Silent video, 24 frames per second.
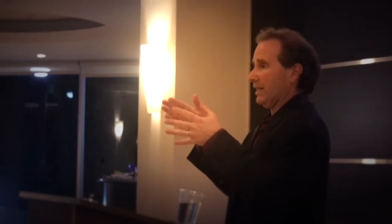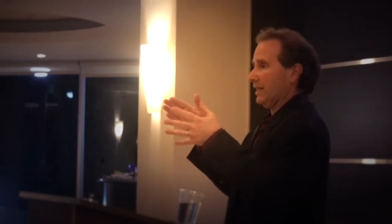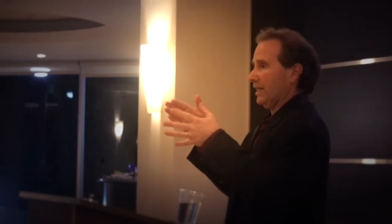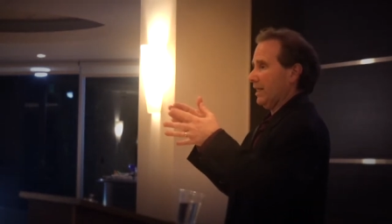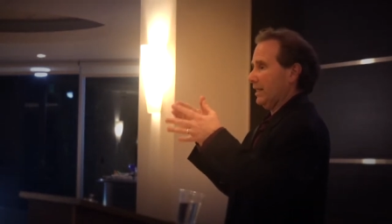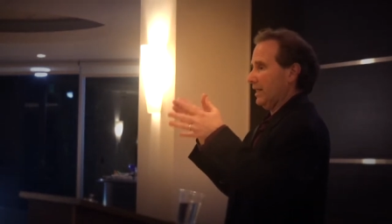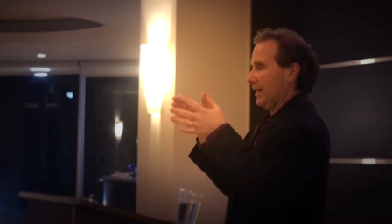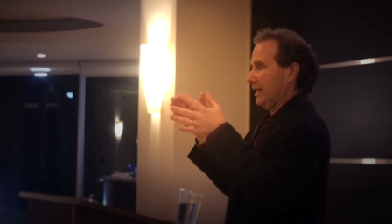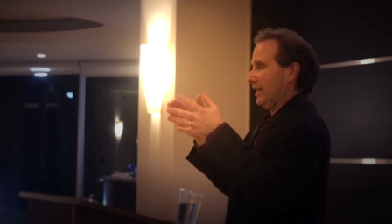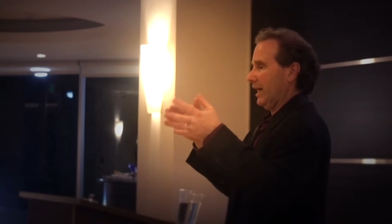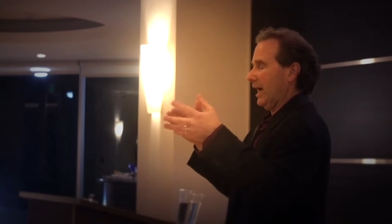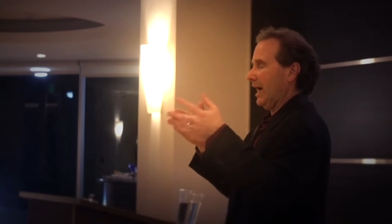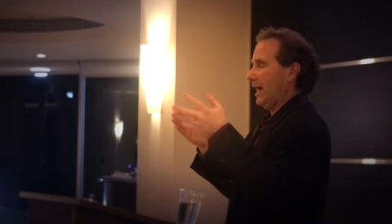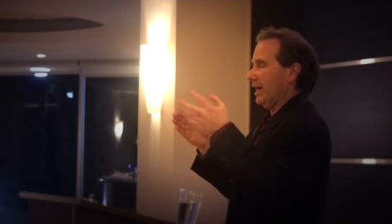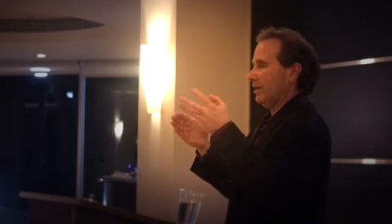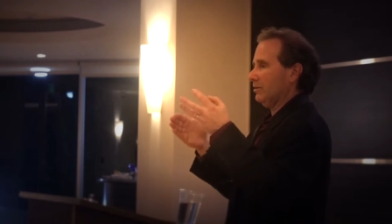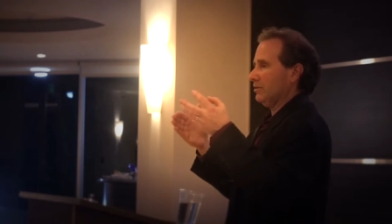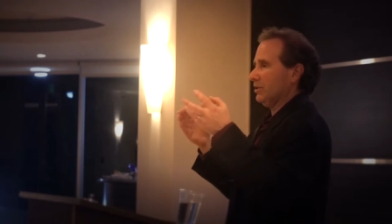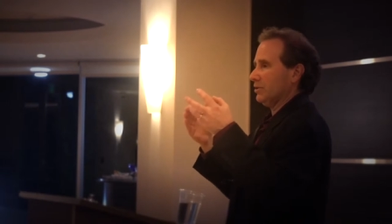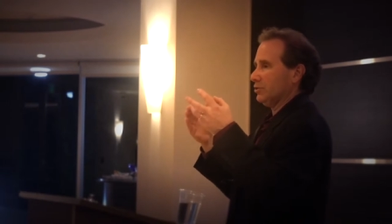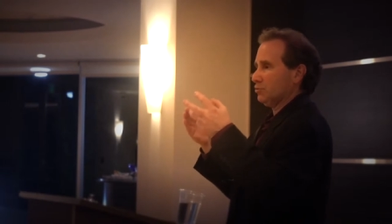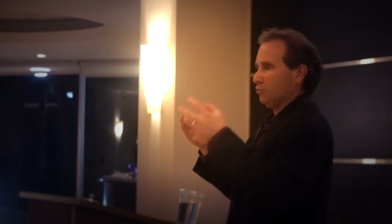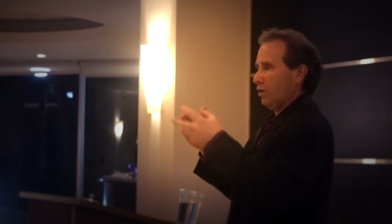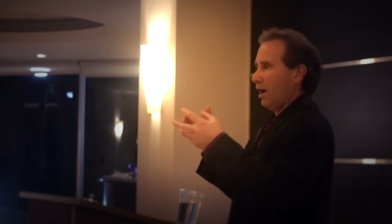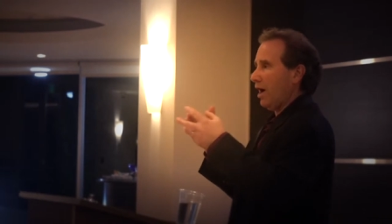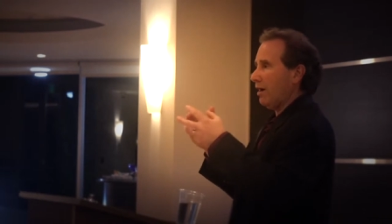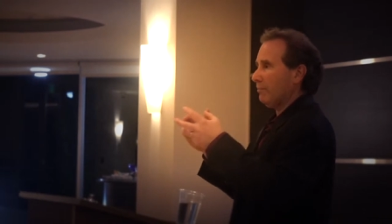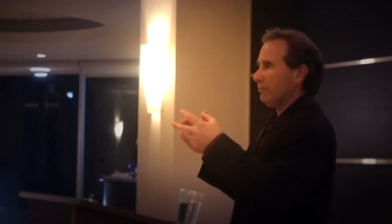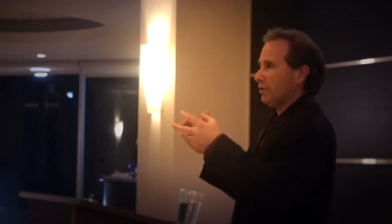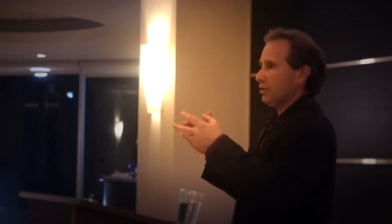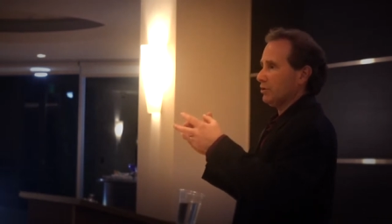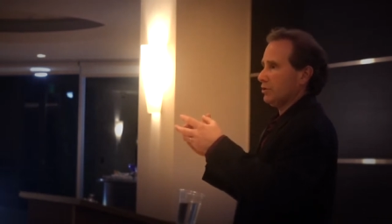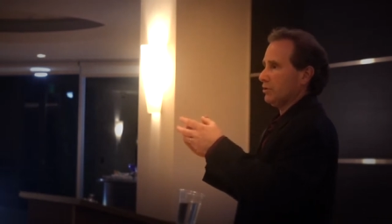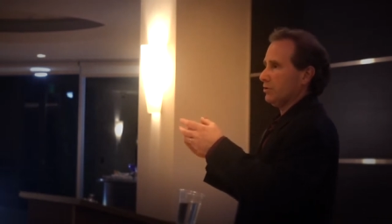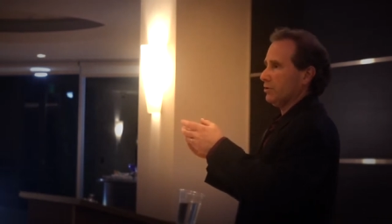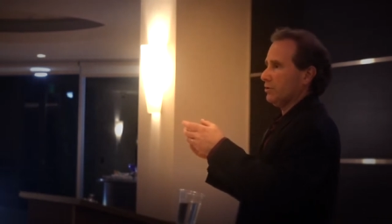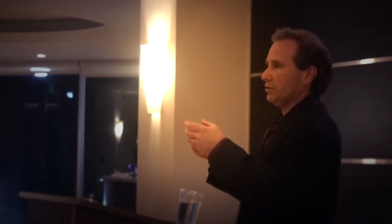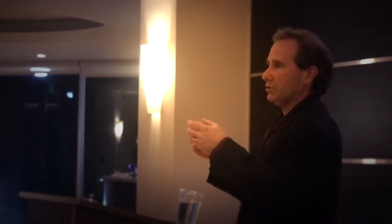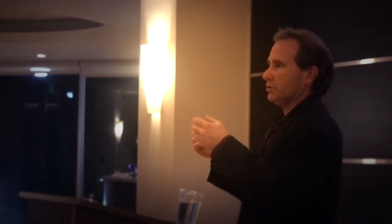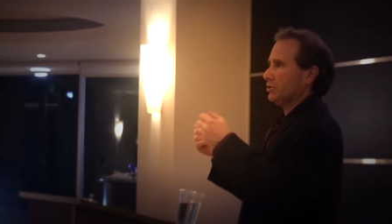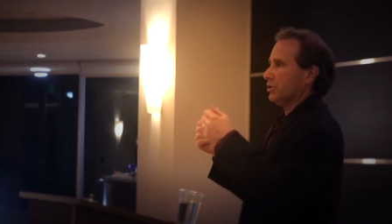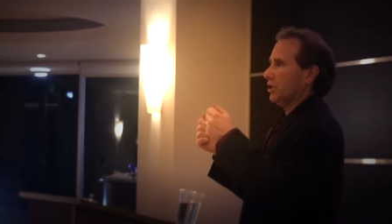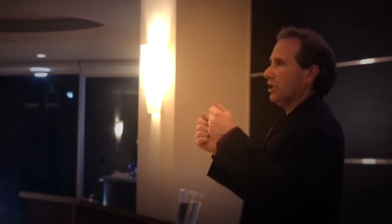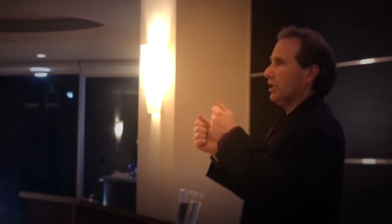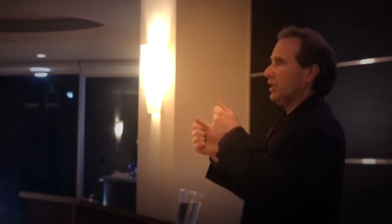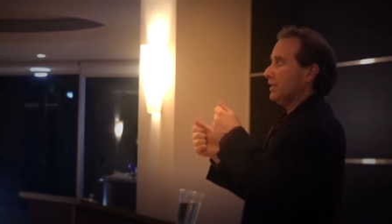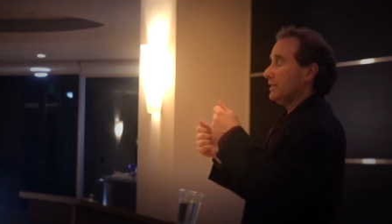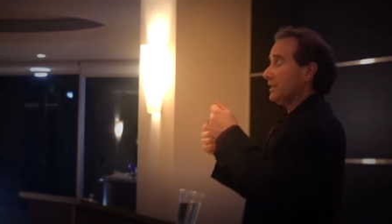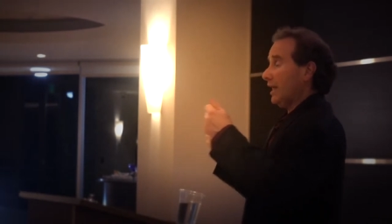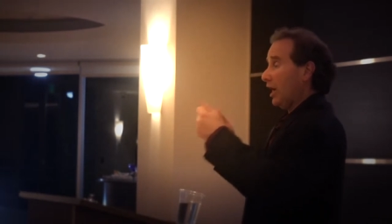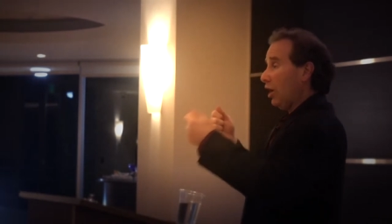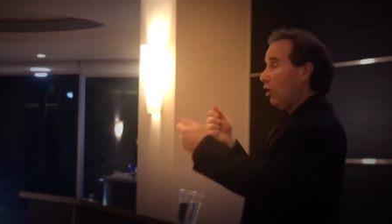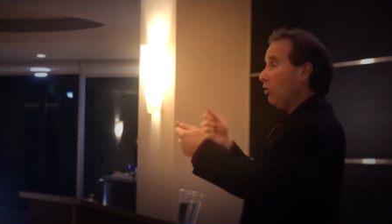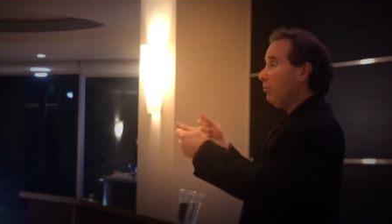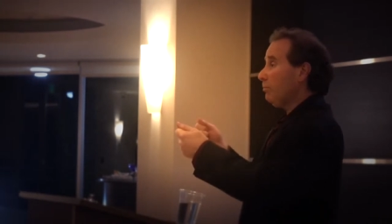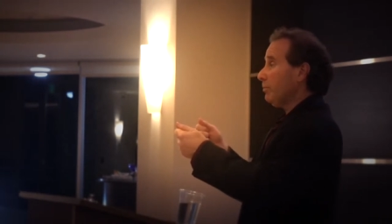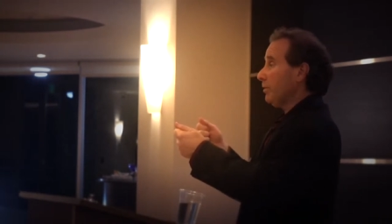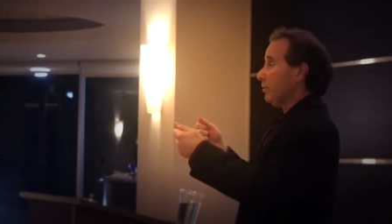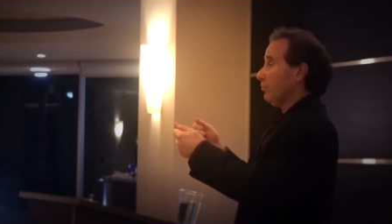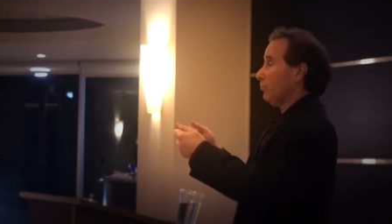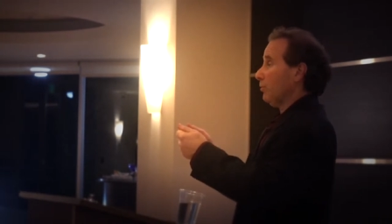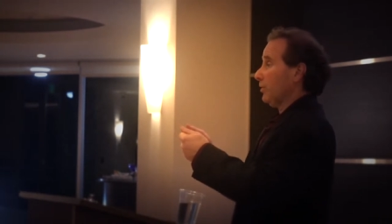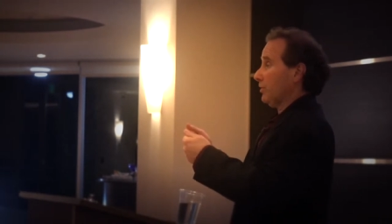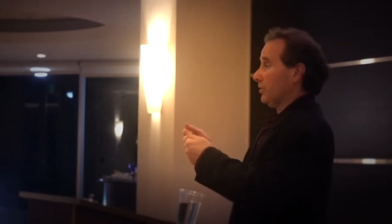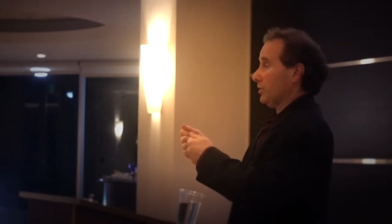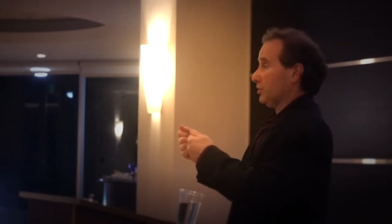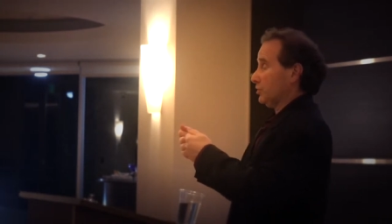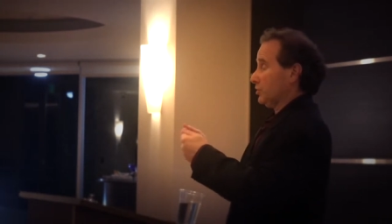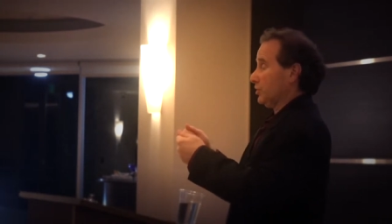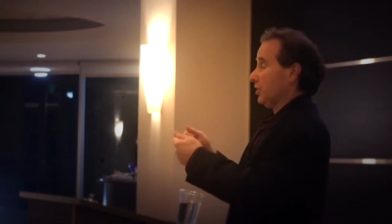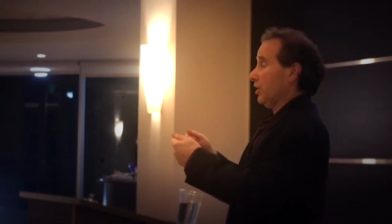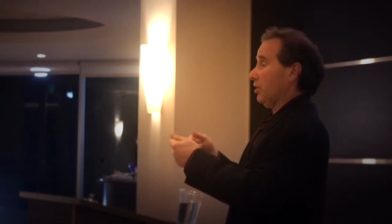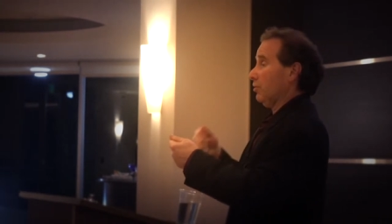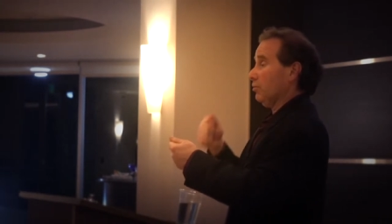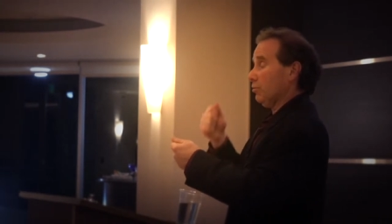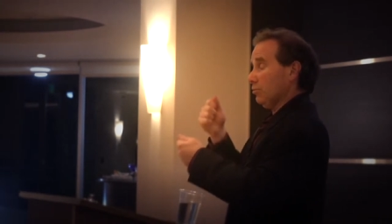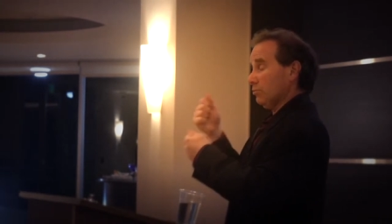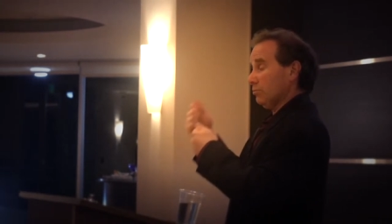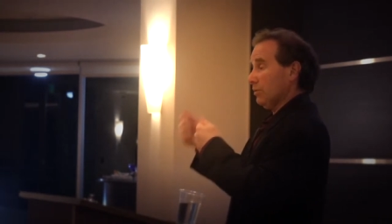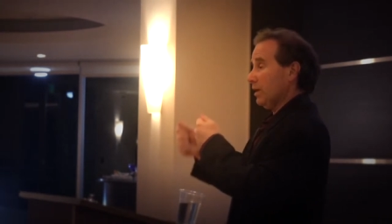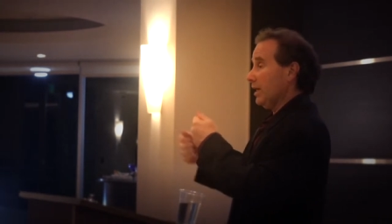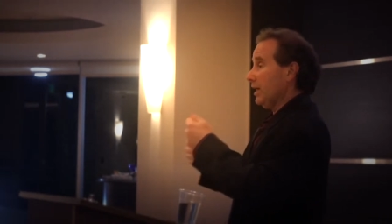and they hired a dramaturge to help him with the show.